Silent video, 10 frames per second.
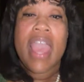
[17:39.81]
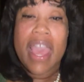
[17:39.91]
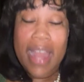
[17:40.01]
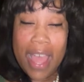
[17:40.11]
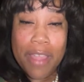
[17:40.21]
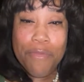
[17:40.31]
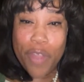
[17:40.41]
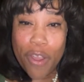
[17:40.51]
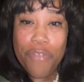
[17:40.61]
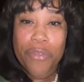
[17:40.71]
And I am
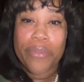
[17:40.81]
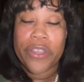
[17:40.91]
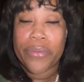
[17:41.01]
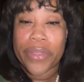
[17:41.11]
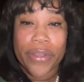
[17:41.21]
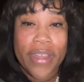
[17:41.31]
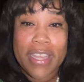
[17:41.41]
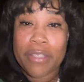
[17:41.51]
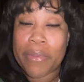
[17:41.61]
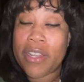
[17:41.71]
very familiar with her
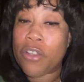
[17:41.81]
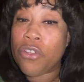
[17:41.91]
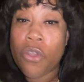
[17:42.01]
husband.